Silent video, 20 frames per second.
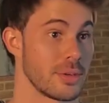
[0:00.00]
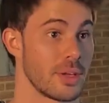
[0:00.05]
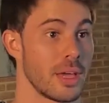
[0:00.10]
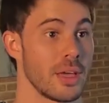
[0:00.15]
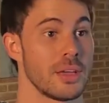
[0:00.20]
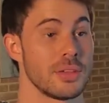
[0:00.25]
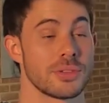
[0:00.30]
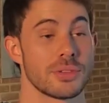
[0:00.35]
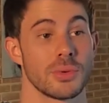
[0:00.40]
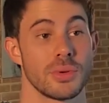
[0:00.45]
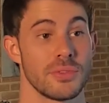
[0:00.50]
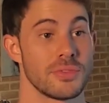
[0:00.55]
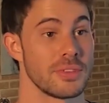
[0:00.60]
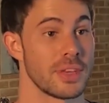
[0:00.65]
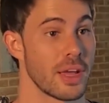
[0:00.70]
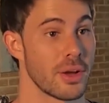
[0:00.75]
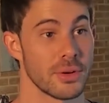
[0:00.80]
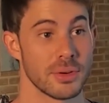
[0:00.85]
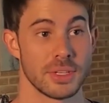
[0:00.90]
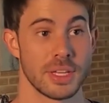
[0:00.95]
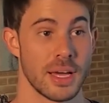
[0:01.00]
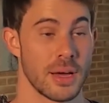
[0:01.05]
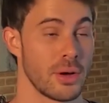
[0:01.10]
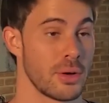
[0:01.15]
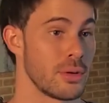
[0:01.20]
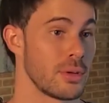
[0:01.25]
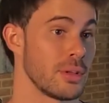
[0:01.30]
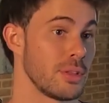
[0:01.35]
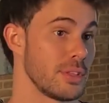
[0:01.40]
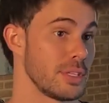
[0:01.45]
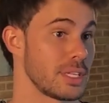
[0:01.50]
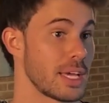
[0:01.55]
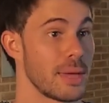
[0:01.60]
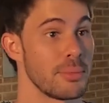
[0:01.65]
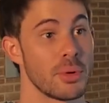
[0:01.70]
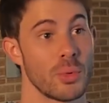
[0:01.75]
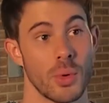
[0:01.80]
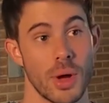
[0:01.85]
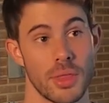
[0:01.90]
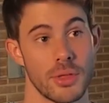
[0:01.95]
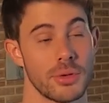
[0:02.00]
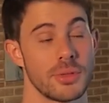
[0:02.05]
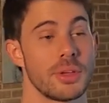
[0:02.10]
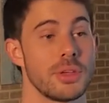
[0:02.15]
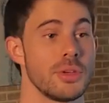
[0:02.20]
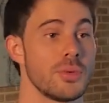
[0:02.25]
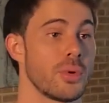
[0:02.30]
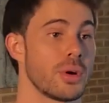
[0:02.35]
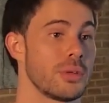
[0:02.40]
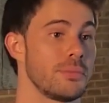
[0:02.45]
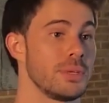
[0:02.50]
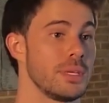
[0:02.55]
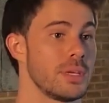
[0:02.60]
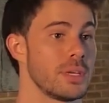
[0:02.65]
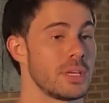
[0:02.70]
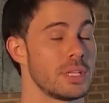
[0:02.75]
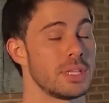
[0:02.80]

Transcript: okay? So we've narrowed down the type of weather that you want to be